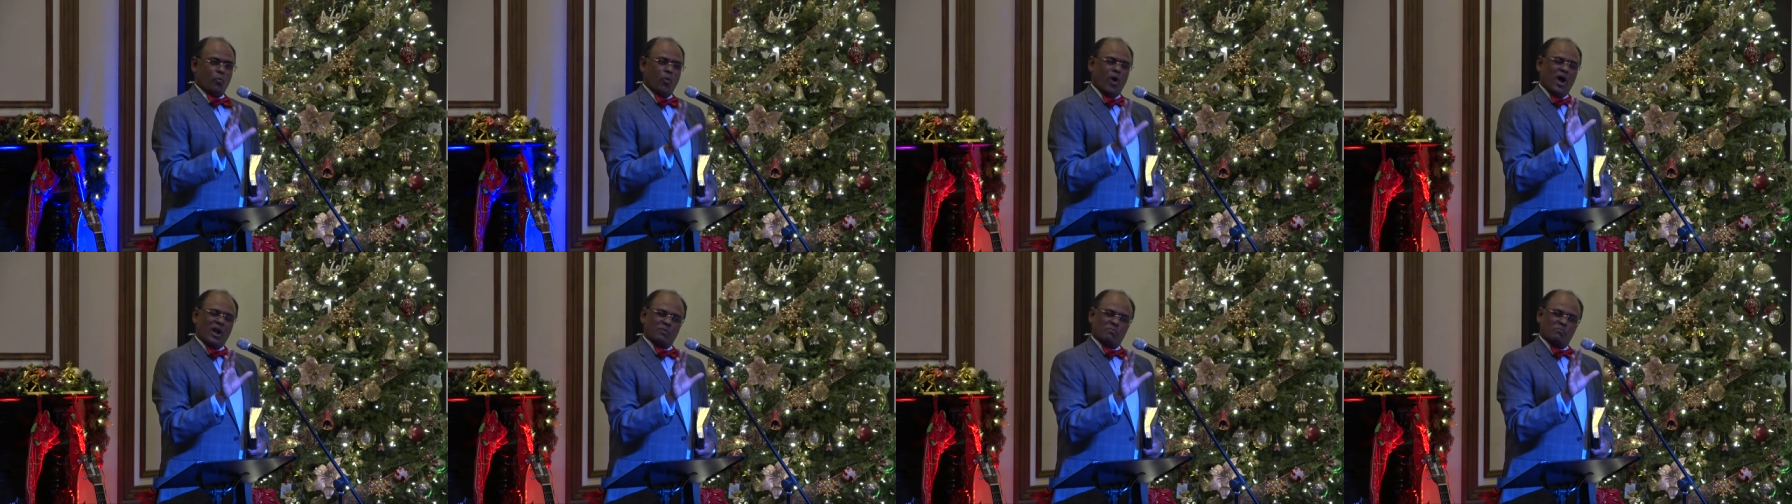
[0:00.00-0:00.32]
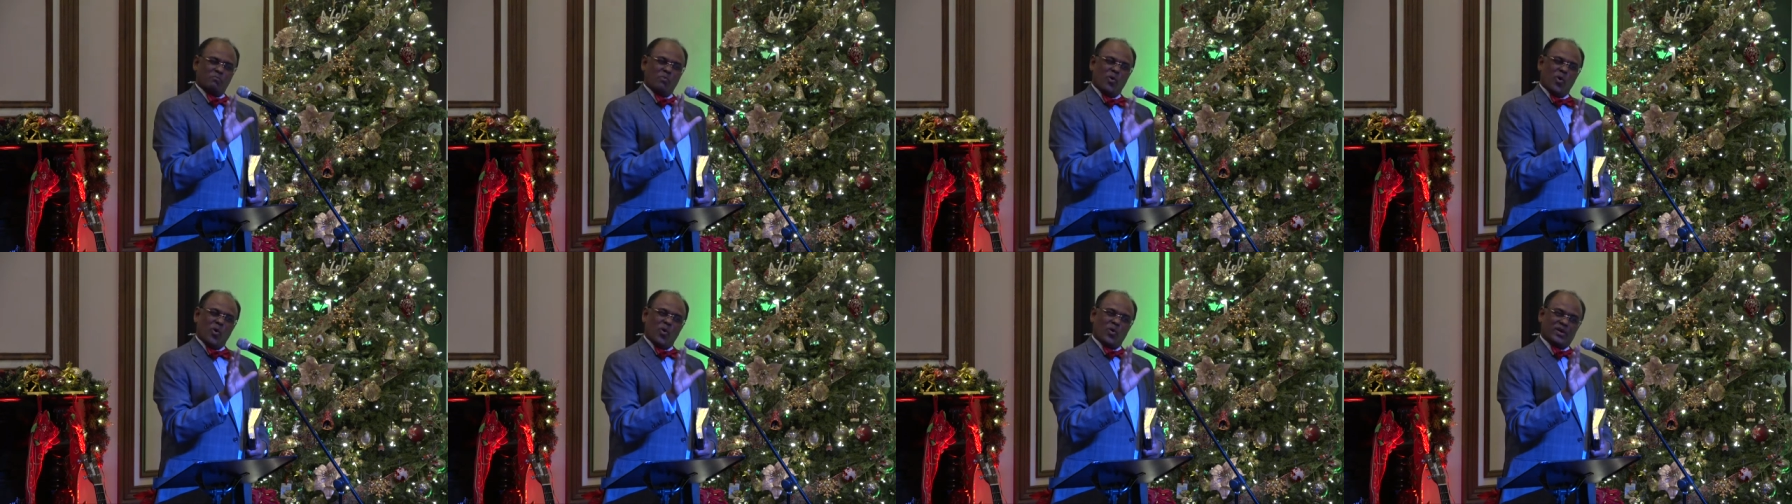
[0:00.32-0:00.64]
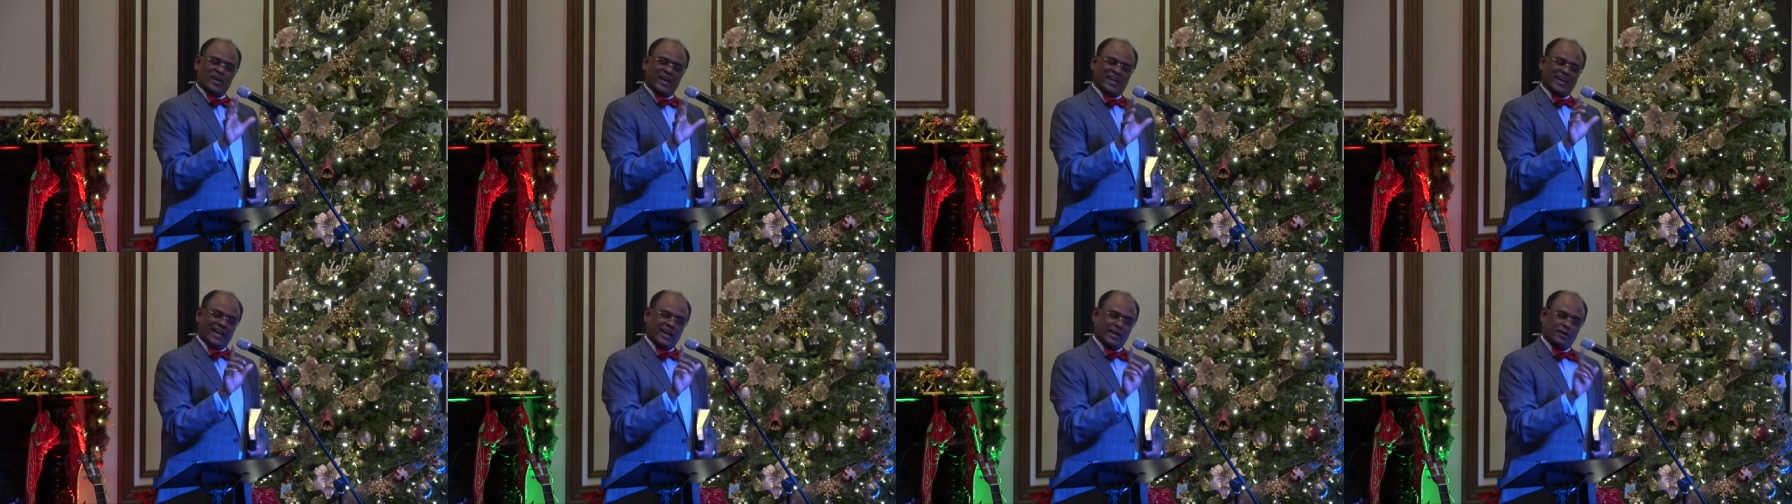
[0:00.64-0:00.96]
What more
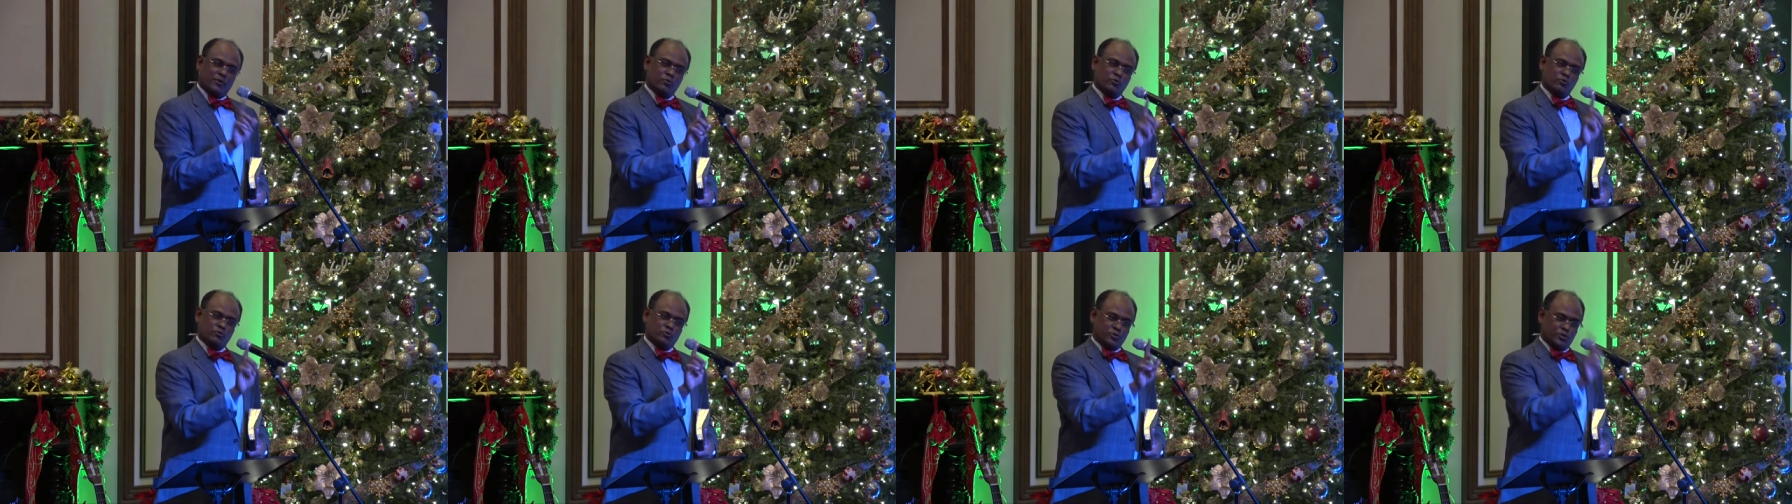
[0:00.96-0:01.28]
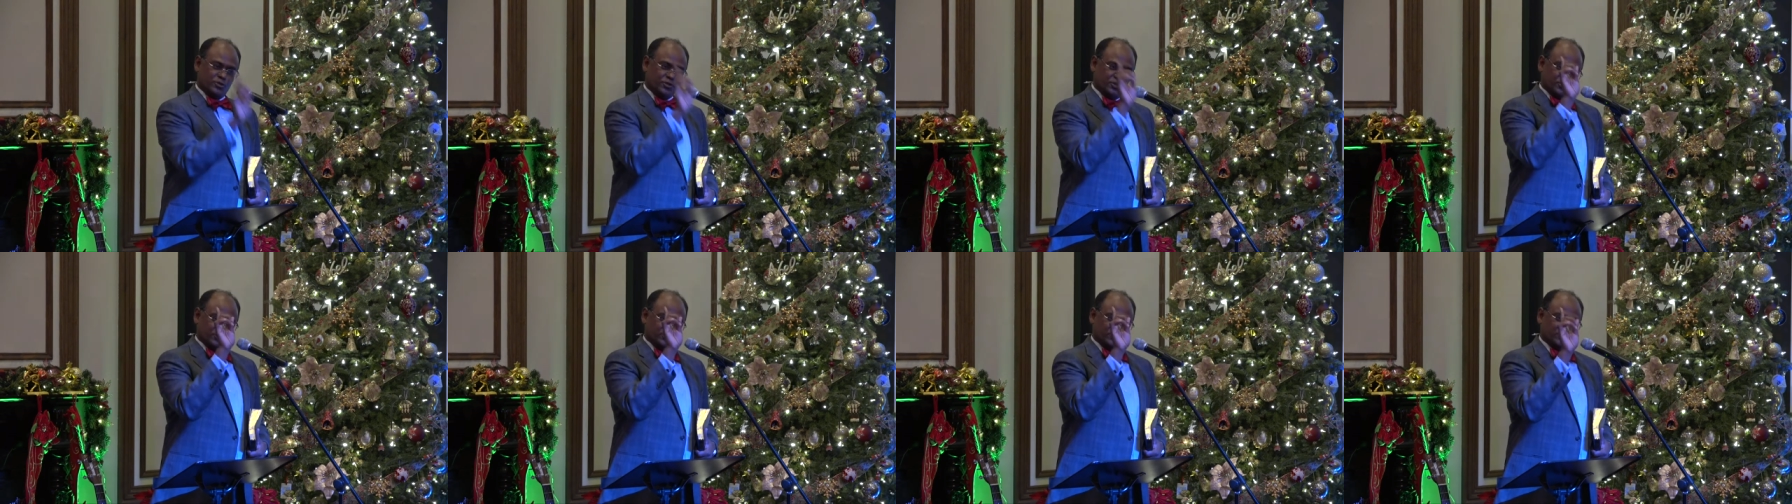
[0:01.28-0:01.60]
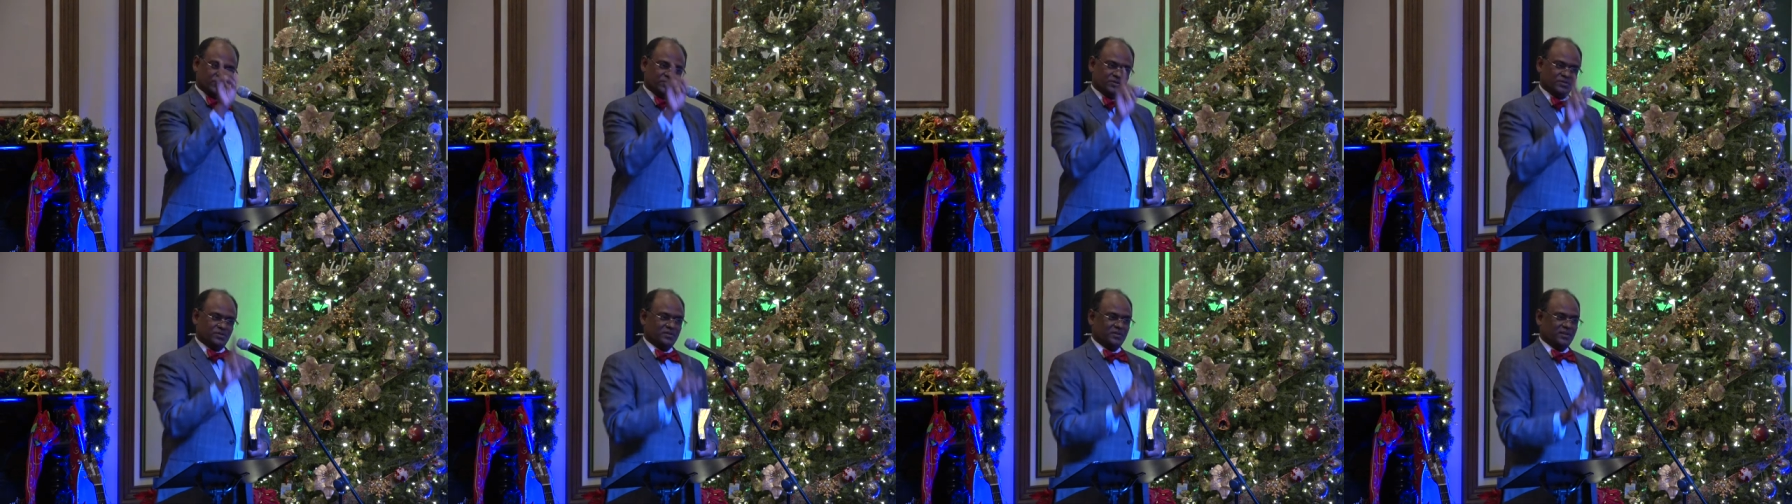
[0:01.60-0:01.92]
can I do to you?
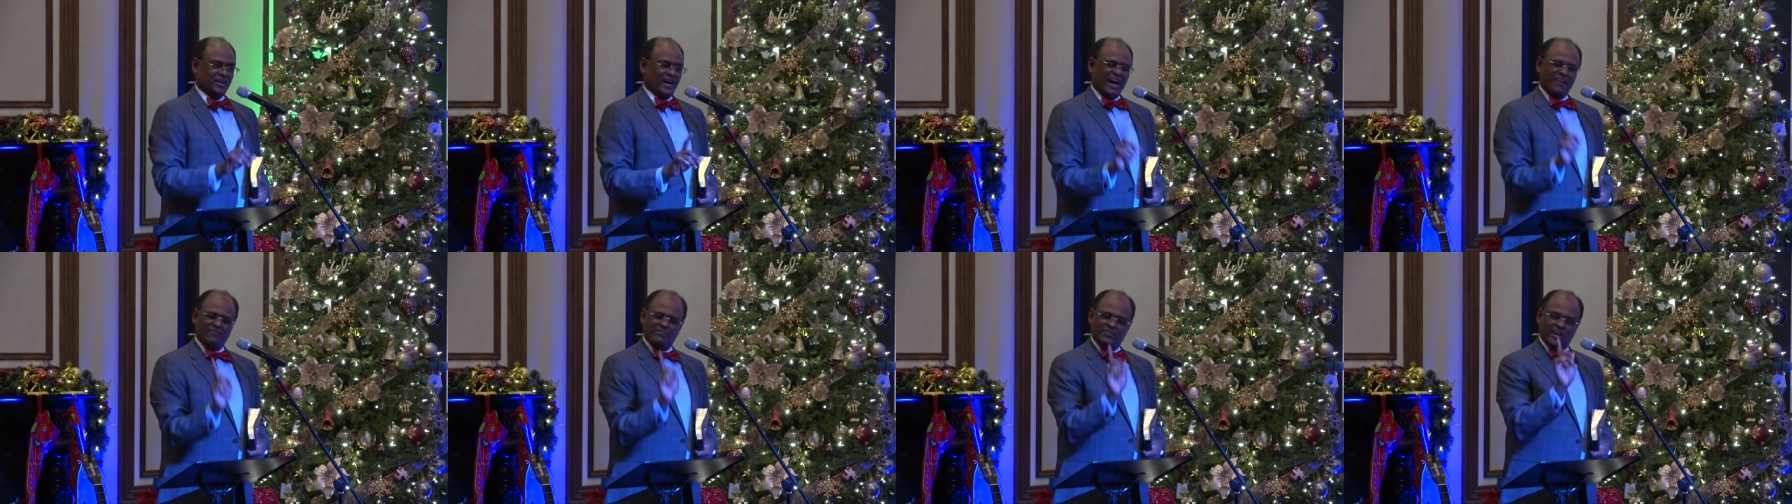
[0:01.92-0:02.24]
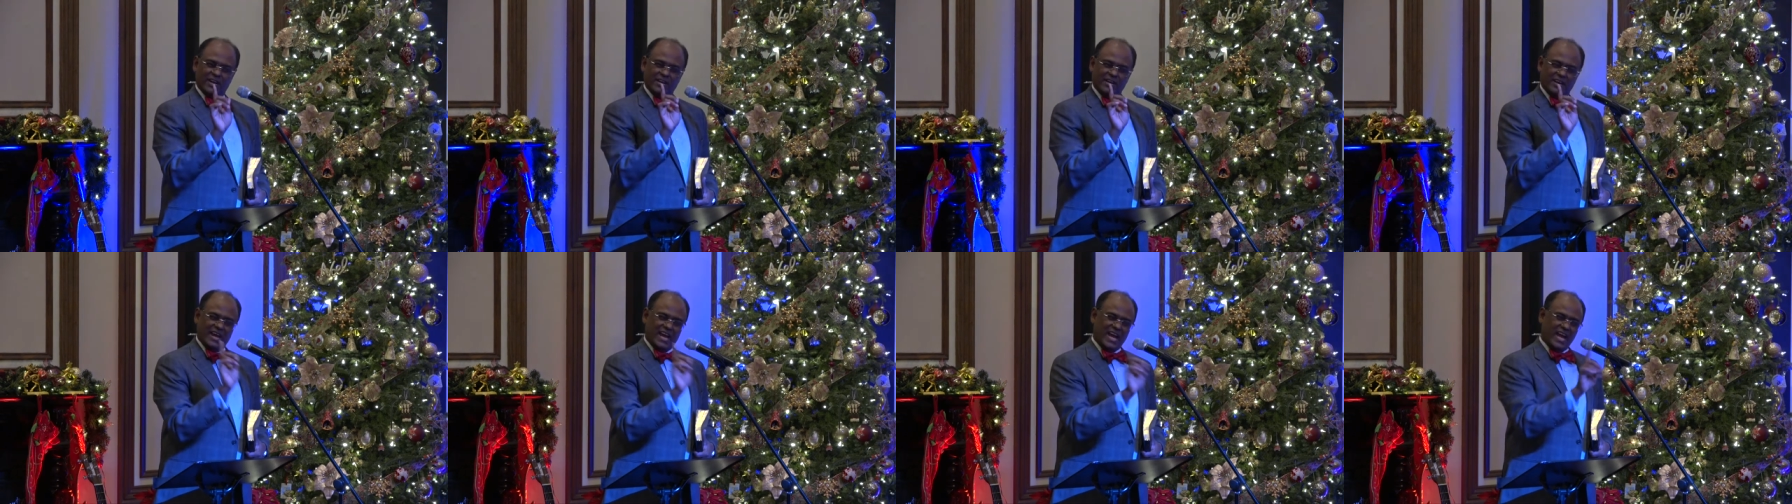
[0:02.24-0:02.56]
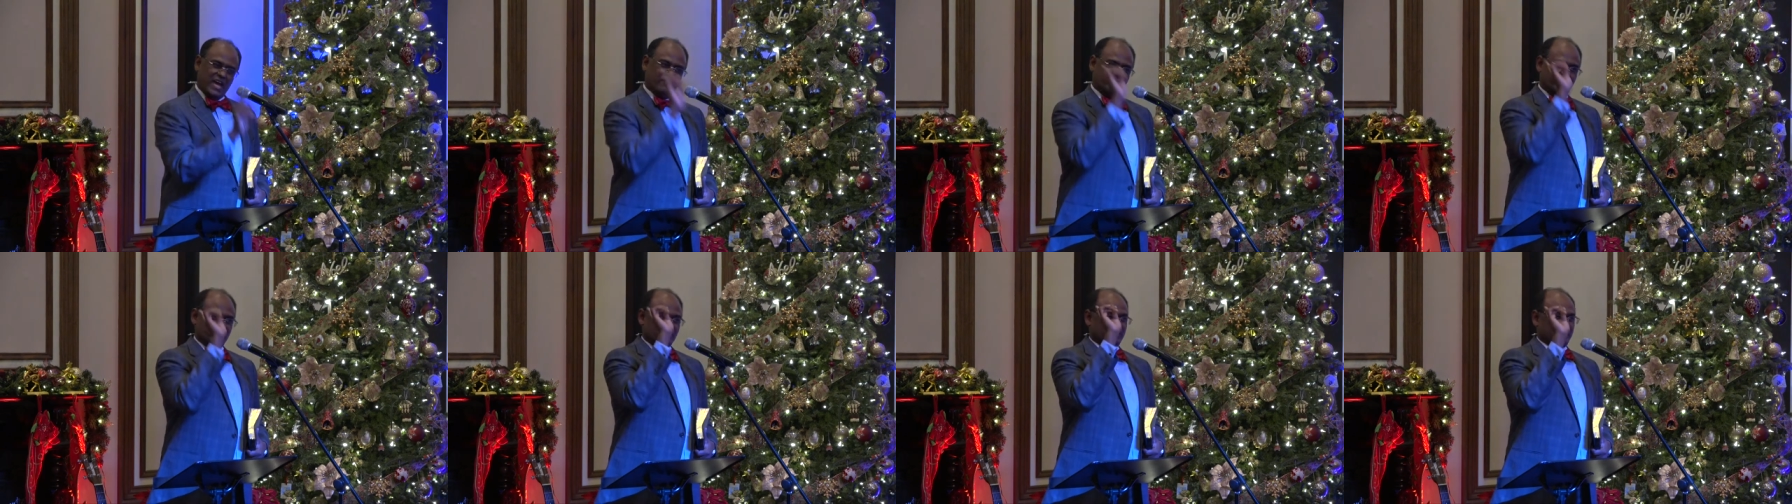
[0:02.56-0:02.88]
I've done
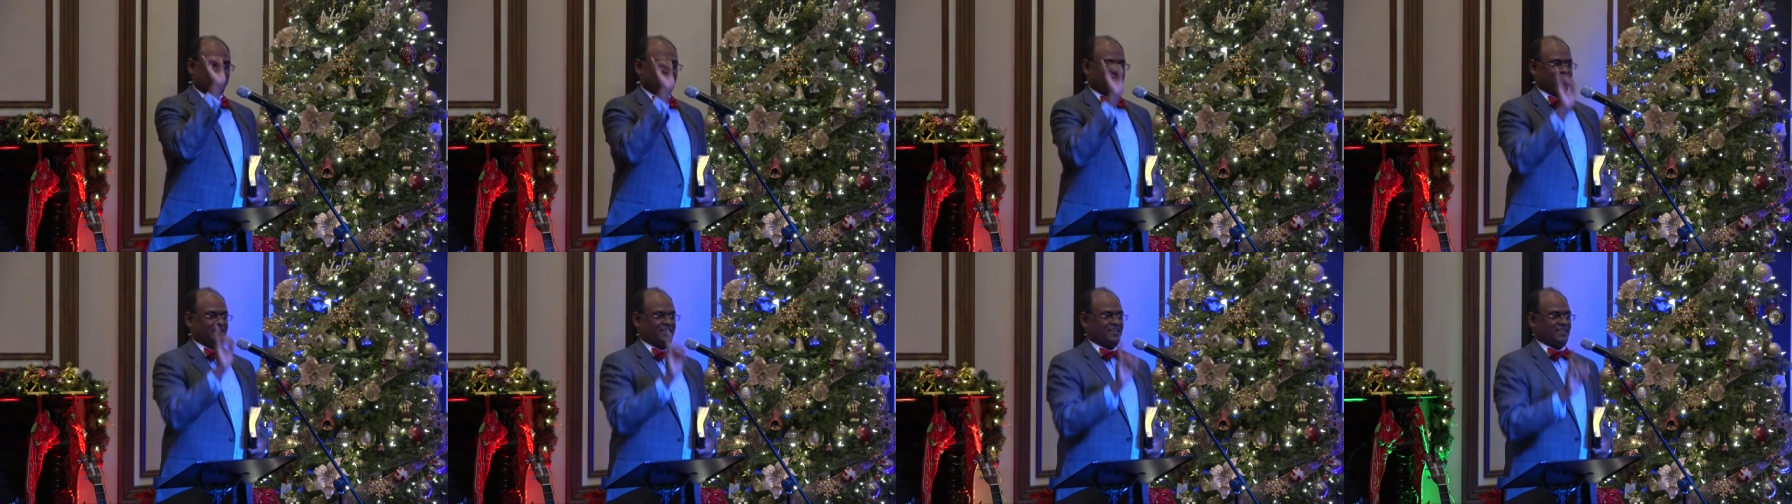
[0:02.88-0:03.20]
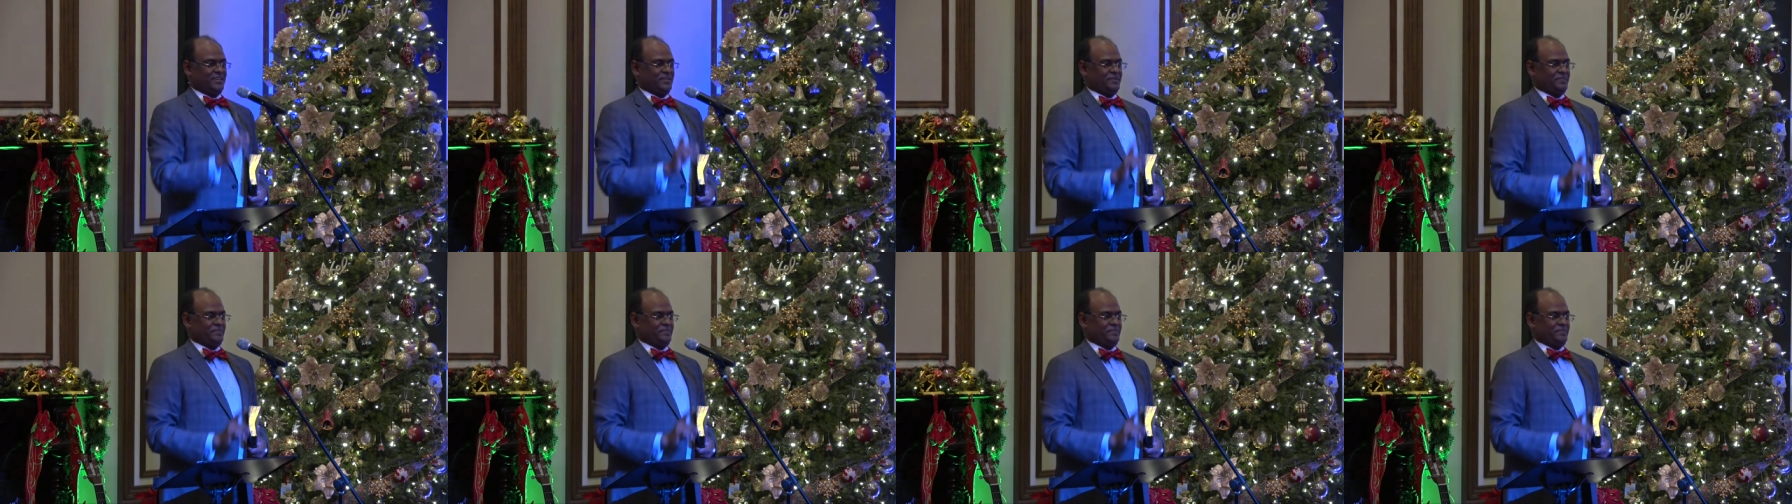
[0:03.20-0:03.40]
everything.